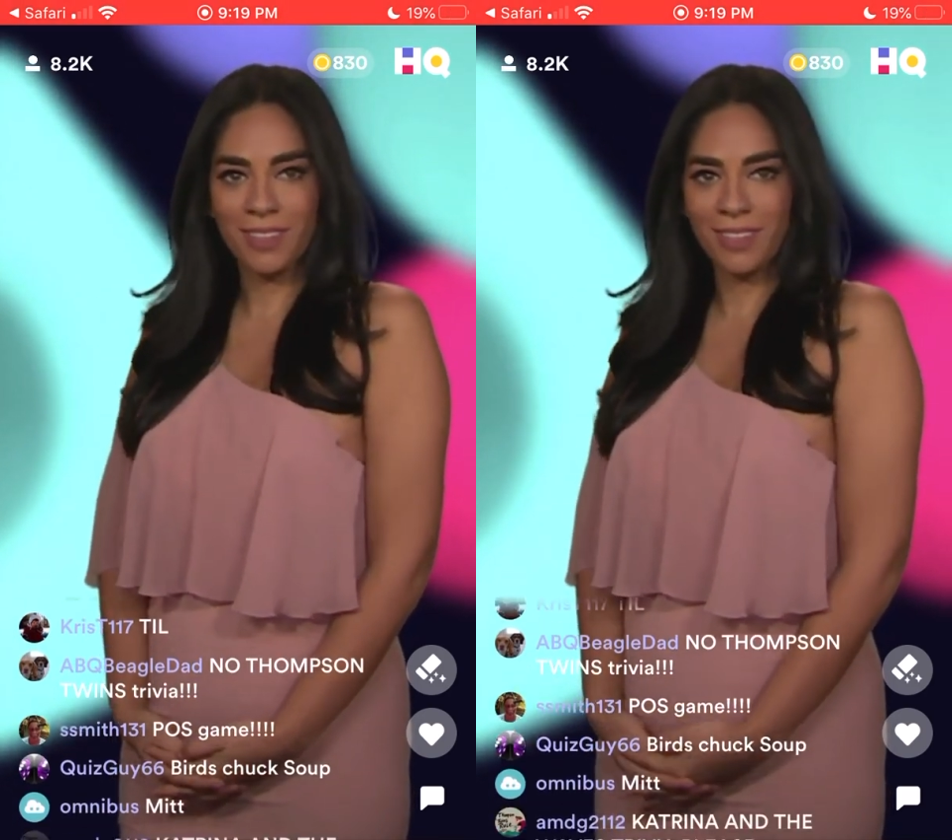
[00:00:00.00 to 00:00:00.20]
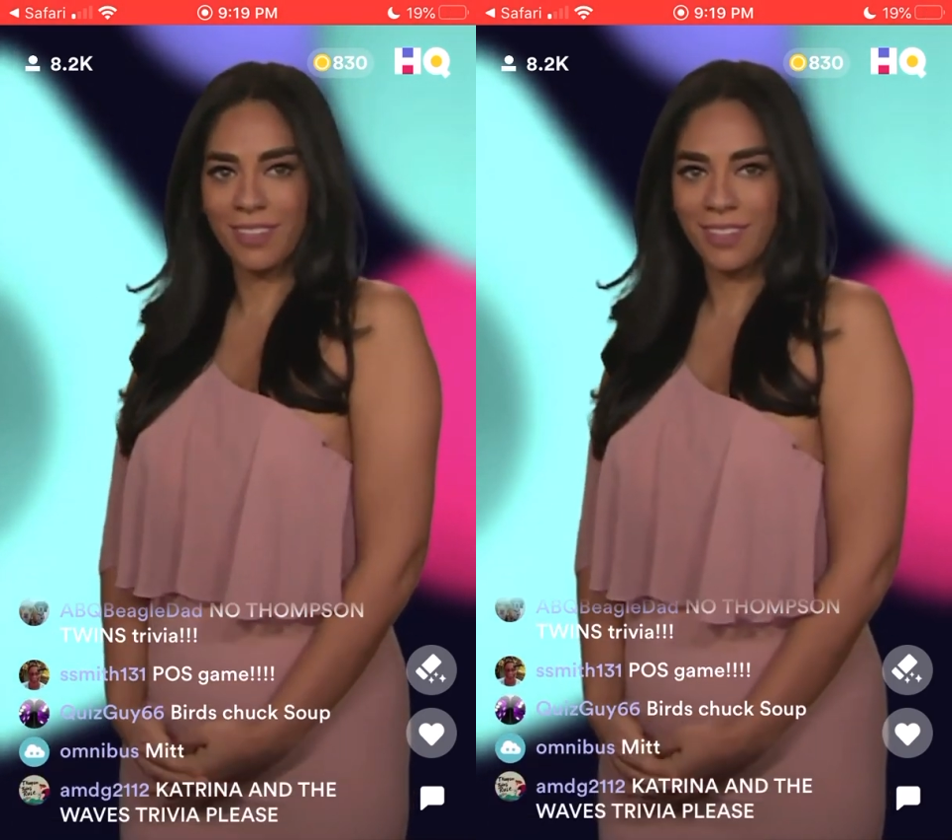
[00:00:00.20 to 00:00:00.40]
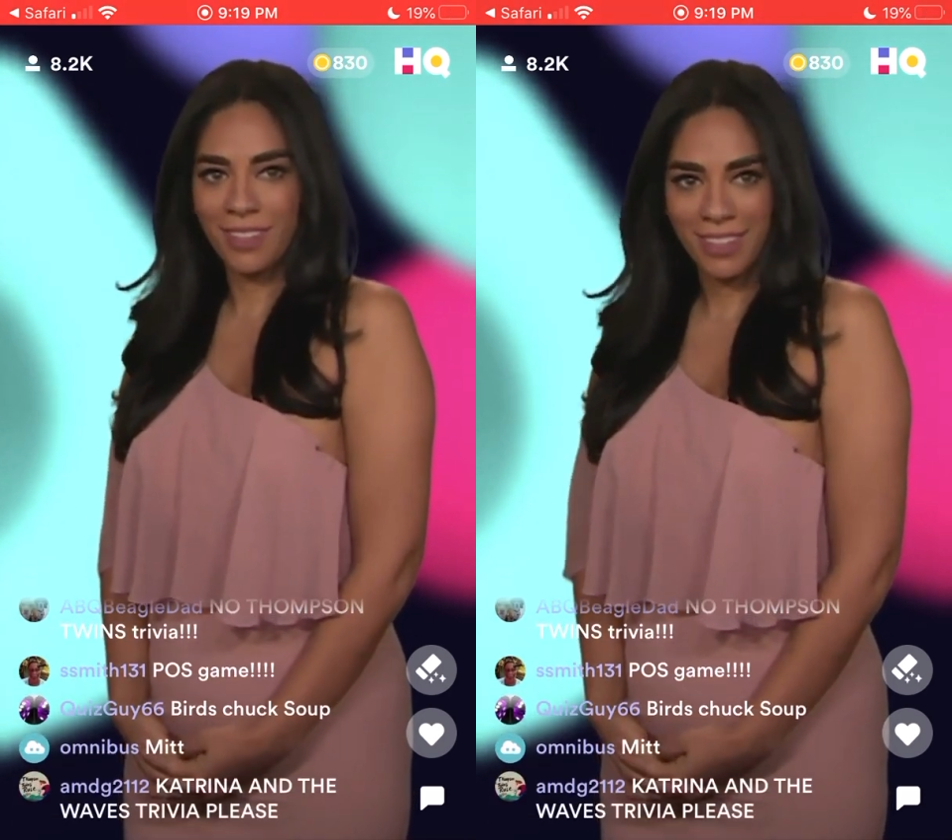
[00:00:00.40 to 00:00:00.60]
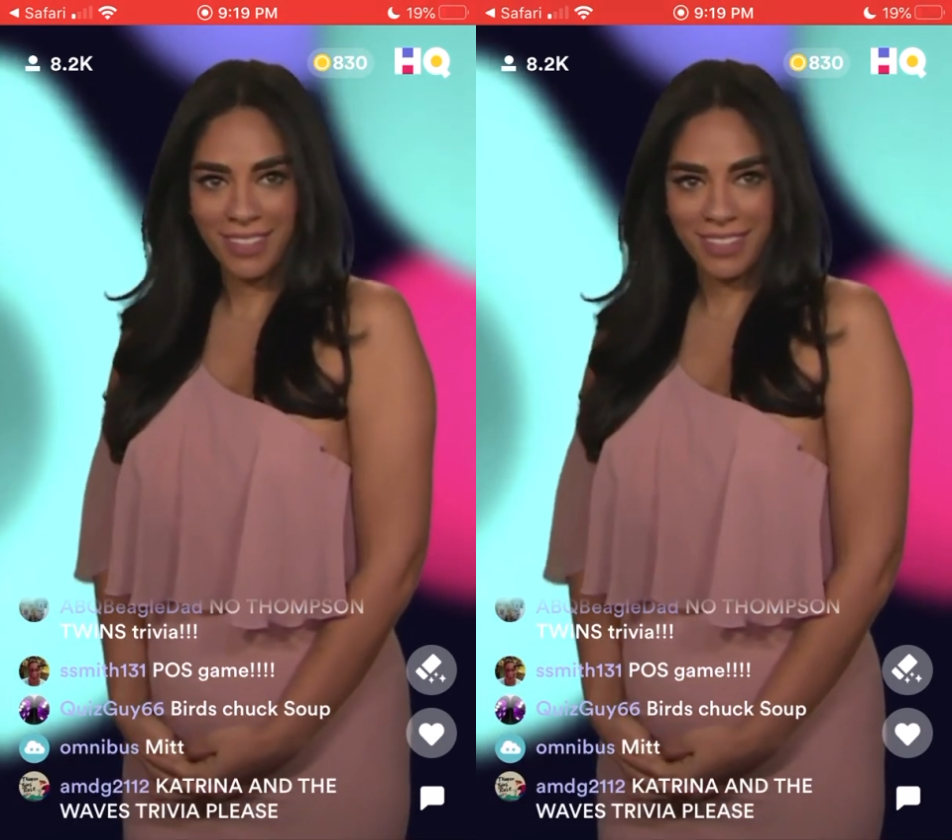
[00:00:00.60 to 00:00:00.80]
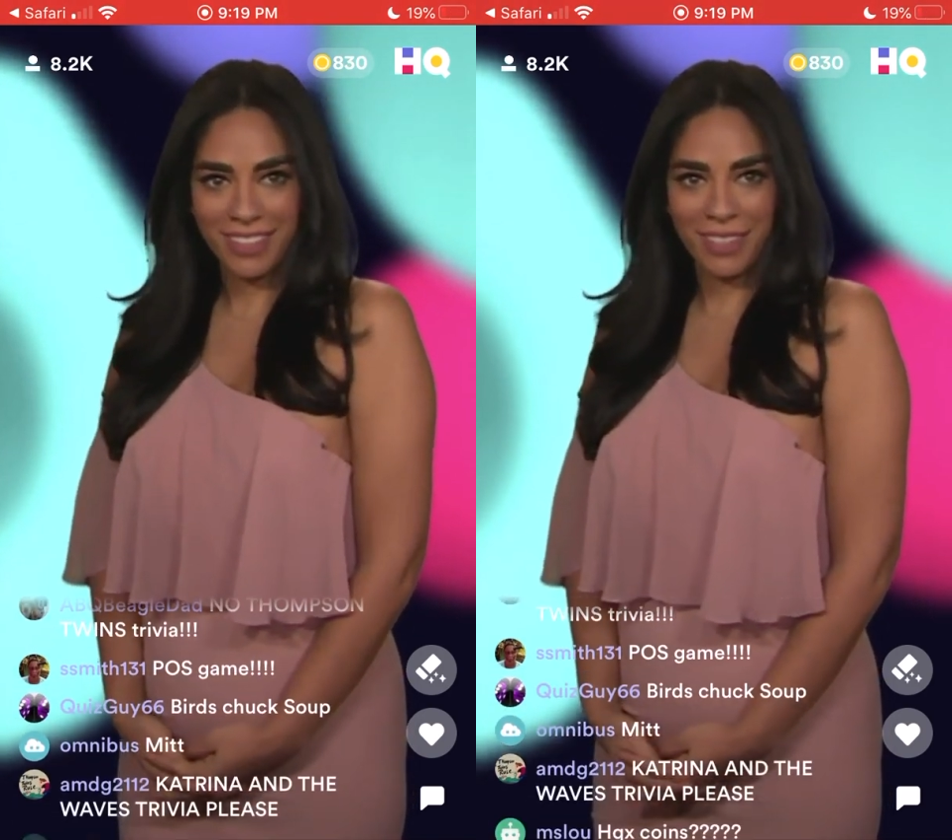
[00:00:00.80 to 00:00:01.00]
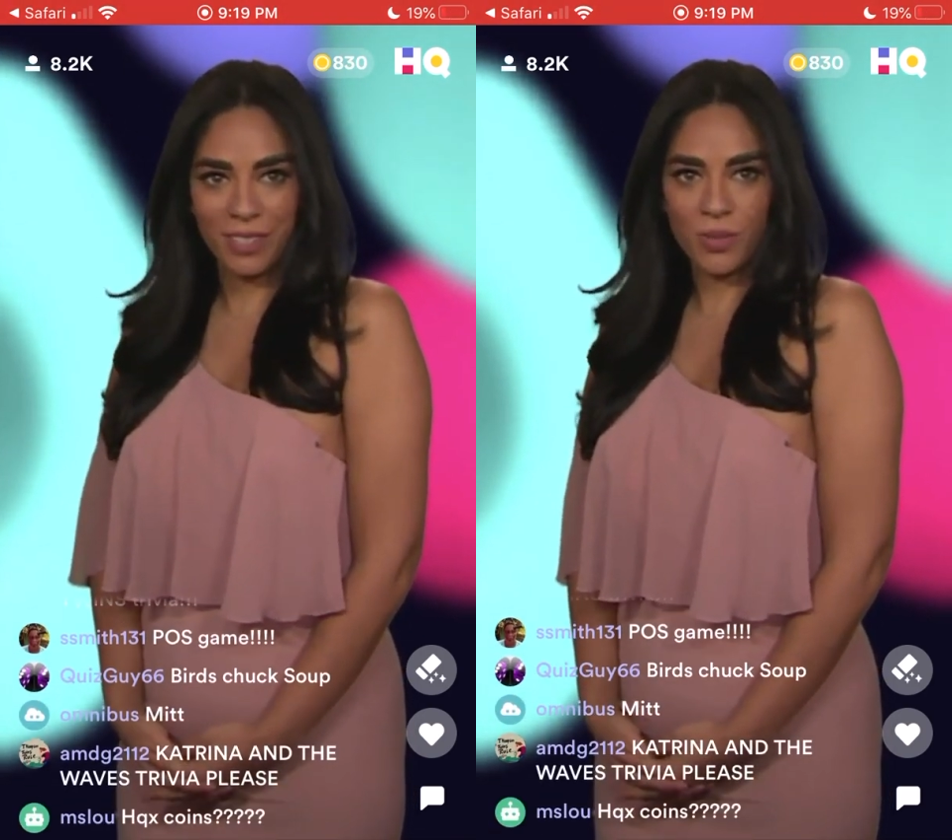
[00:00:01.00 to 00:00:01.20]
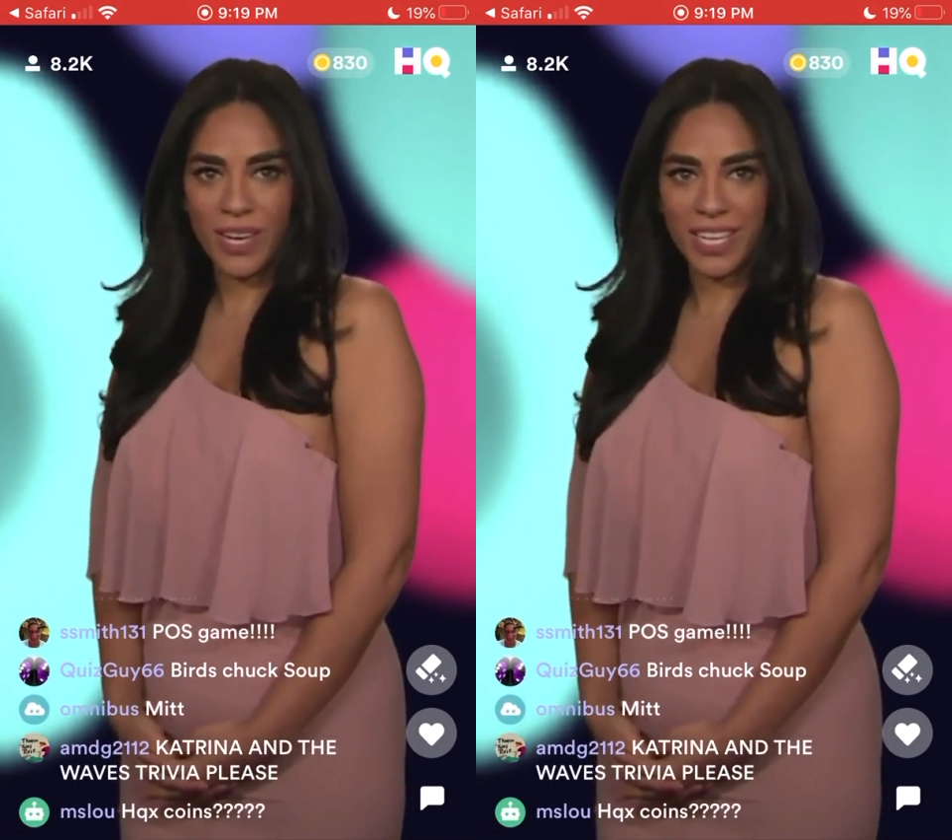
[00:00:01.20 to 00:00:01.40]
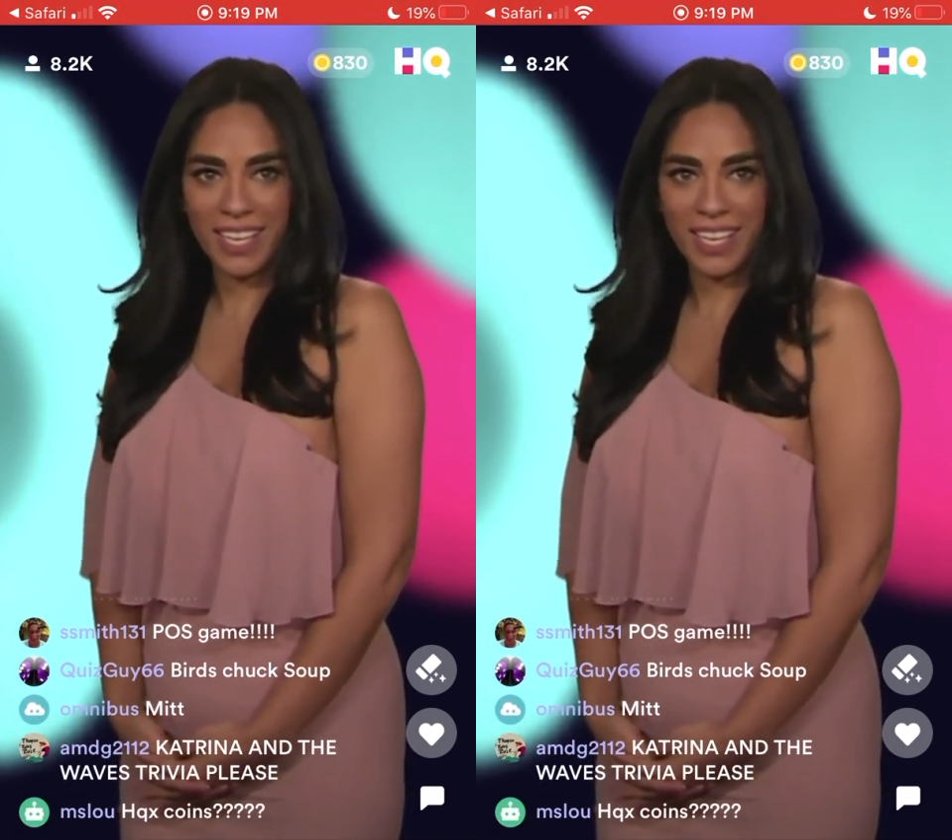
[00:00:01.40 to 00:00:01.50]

Q20.